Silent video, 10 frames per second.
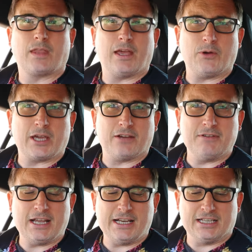There we go,
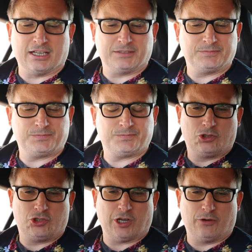nearly done.
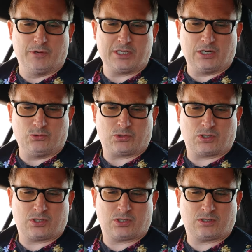Show
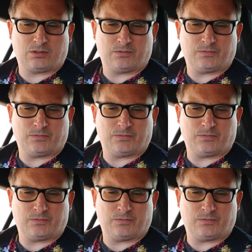results.